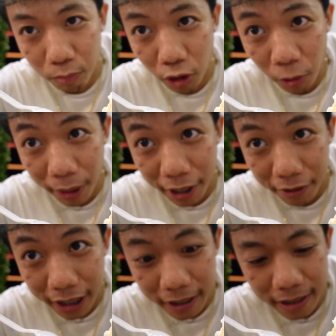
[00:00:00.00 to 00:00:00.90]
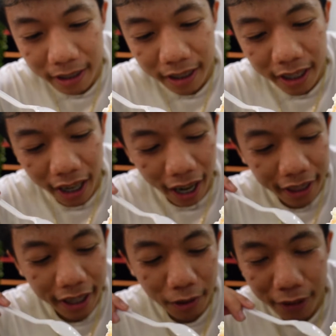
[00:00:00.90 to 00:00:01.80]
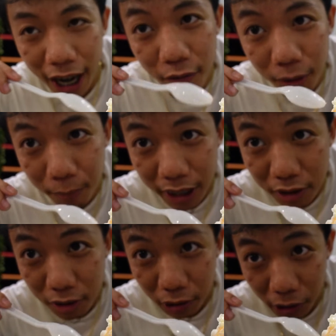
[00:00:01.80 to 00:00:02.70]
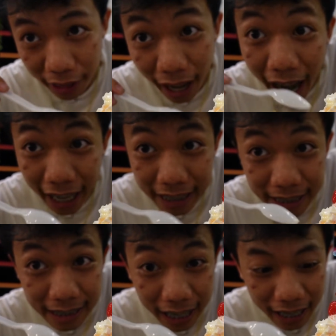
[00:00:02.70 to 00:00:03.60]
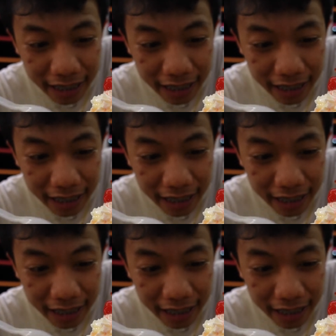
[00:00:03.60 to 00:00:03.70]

blueberries, and then we have the bingsu, the ice.